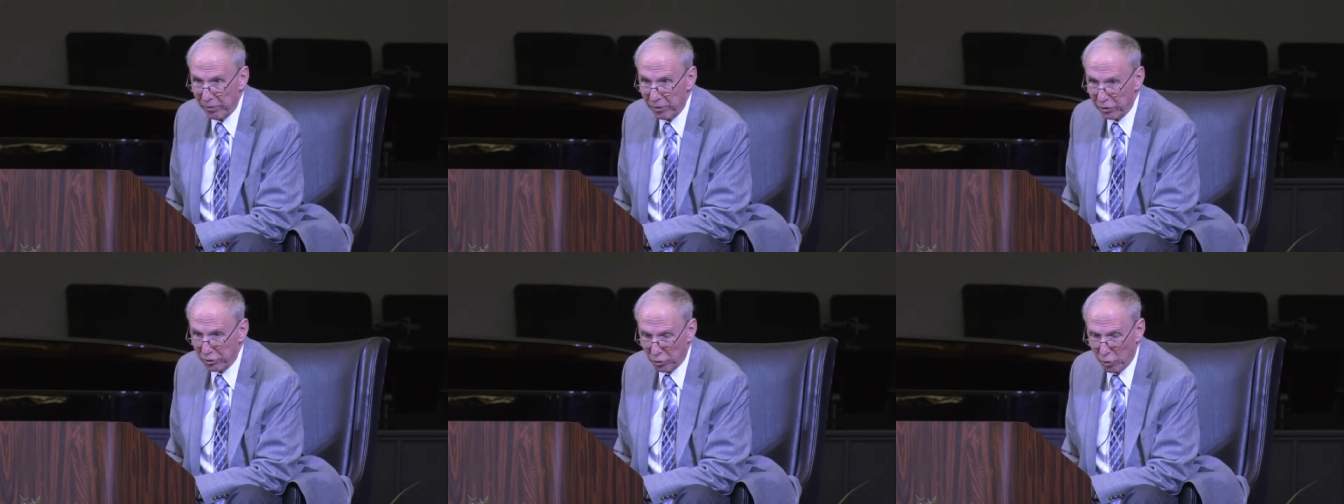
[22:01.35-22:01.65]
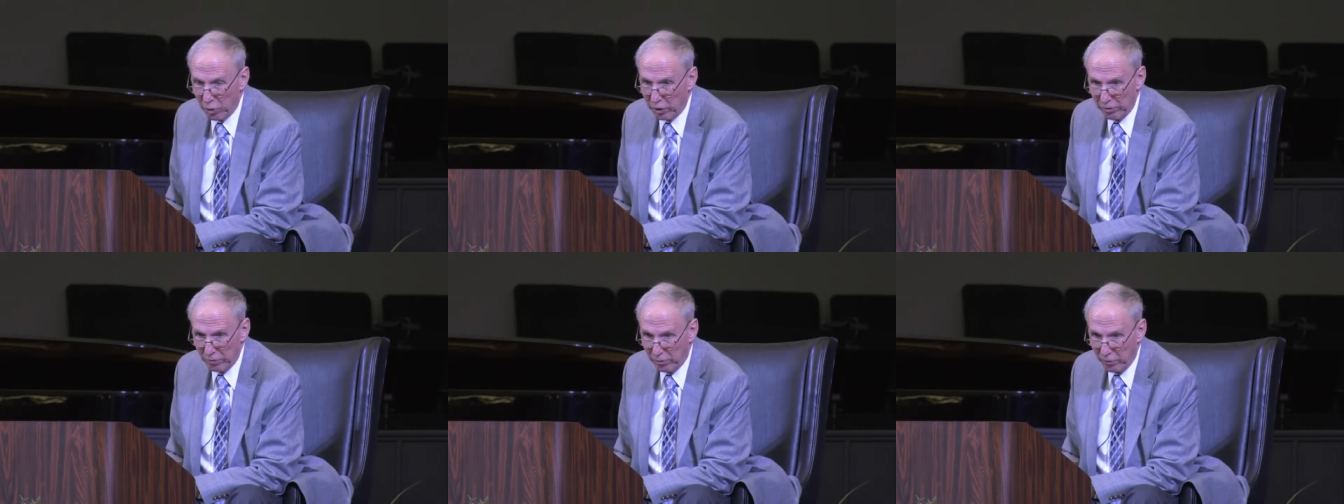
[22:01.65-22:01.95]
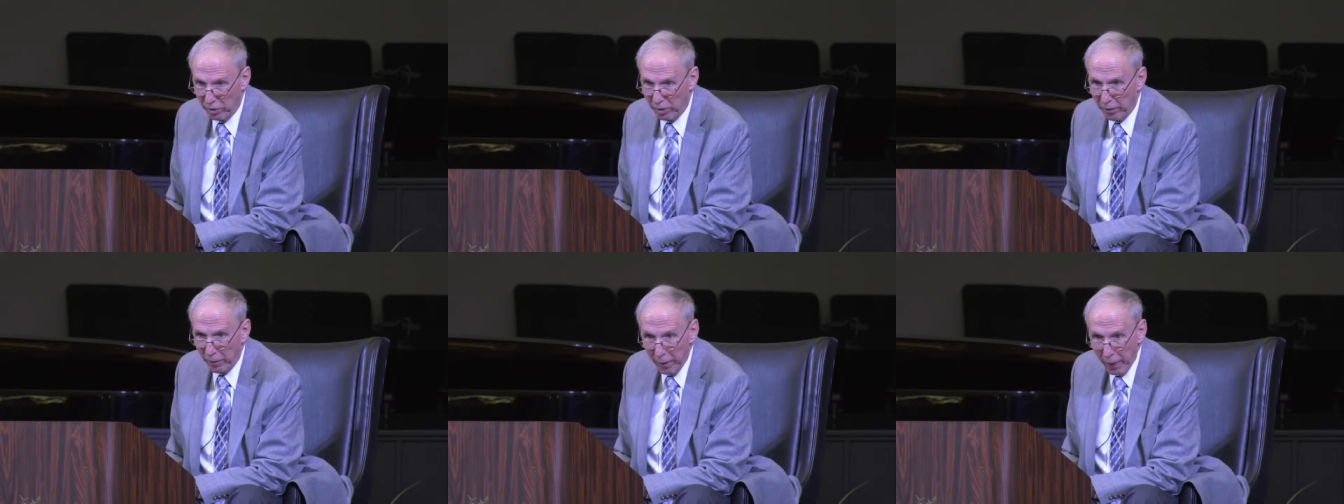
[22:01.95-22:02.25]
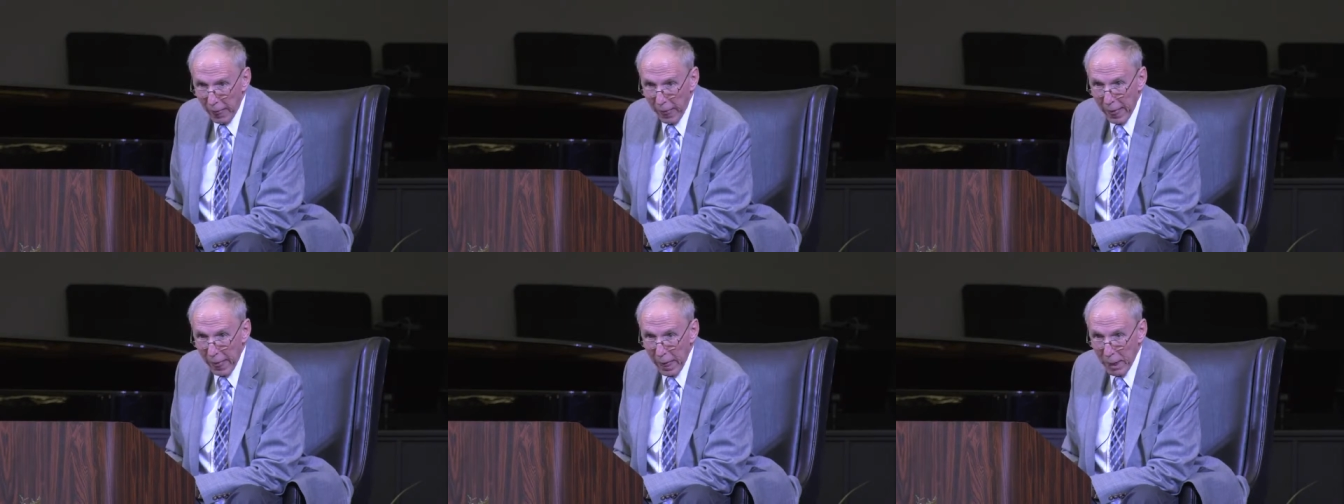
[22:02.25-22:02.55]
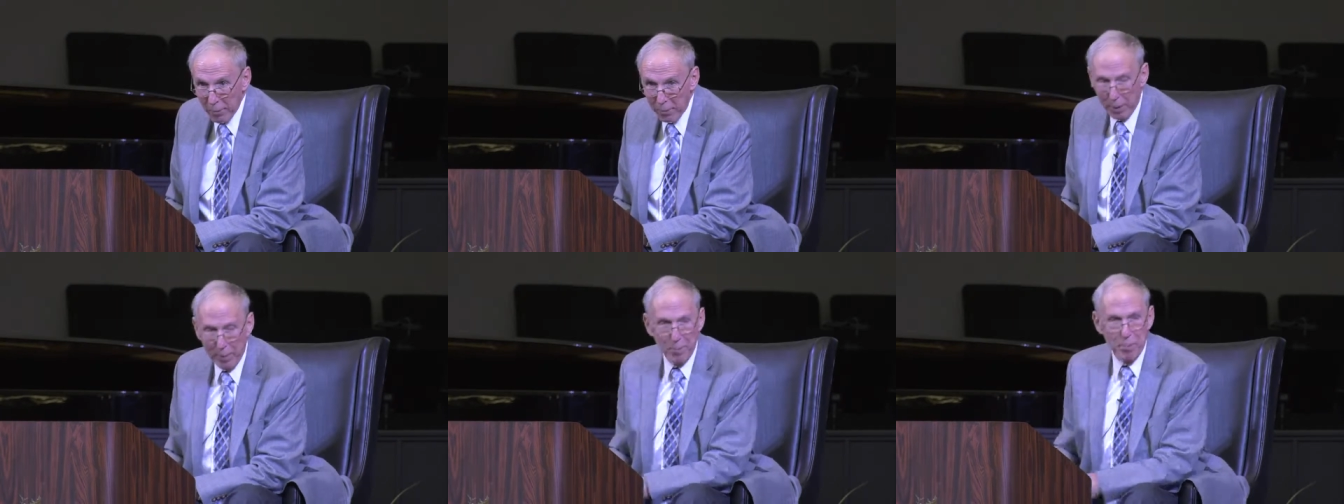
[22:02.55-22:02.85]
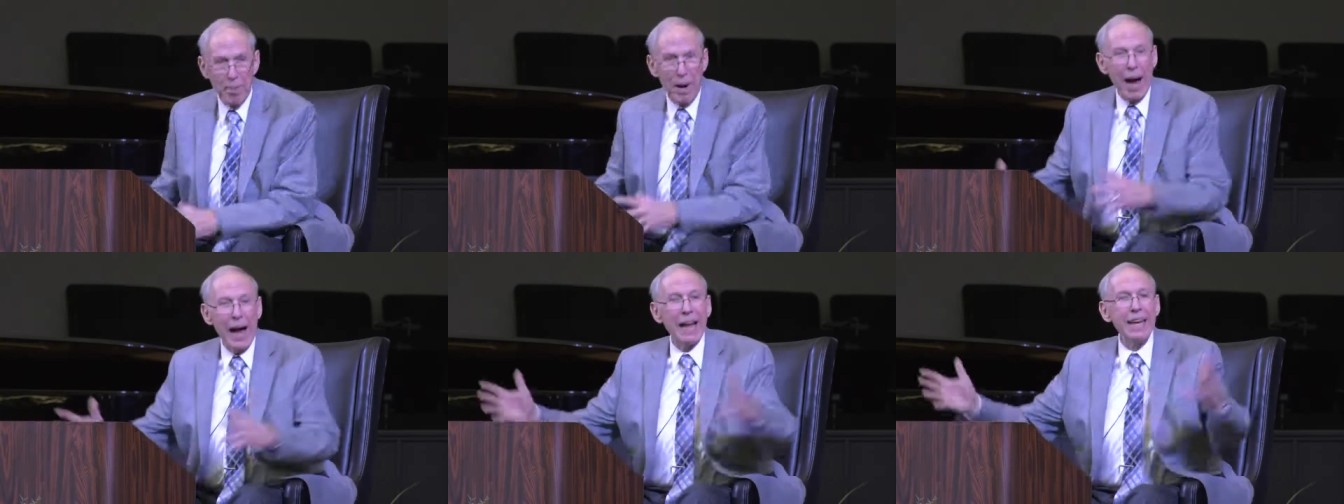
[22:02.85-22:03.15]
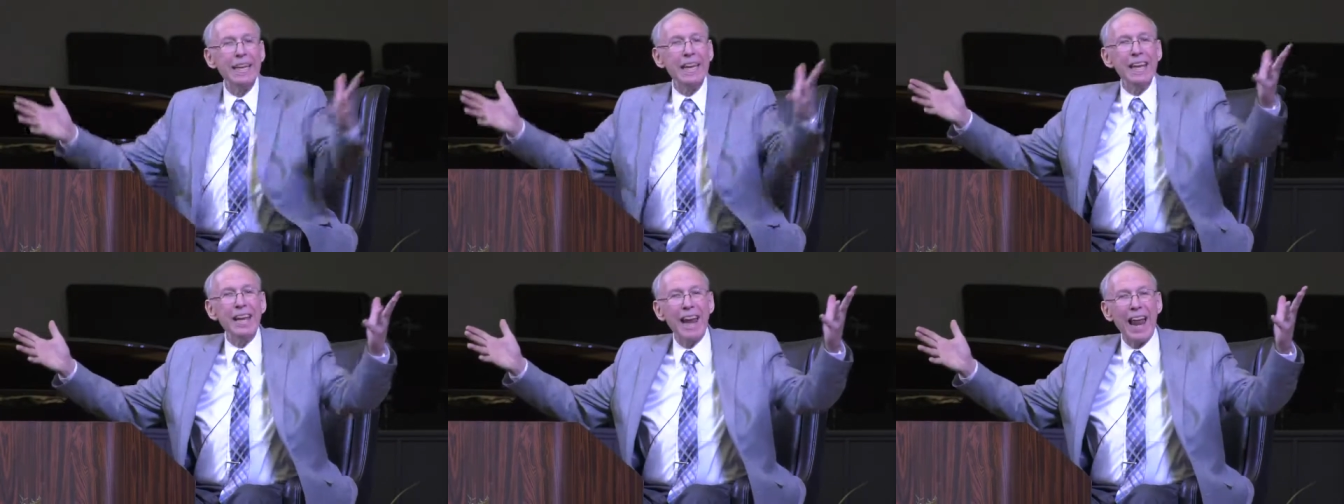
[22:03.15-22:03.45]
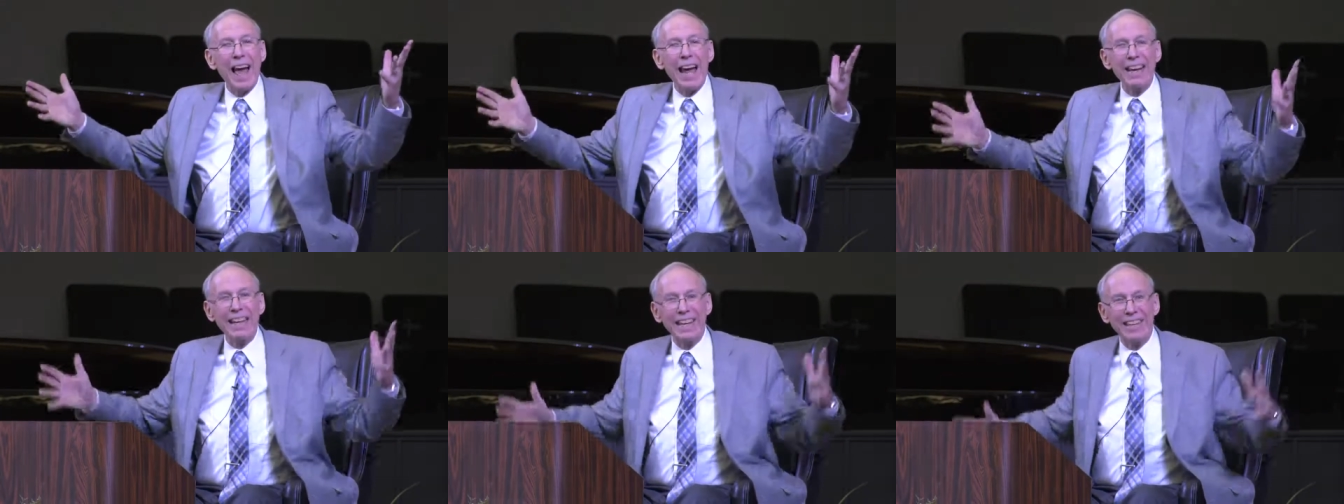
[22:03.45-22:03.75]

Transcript: the scornful. But my delight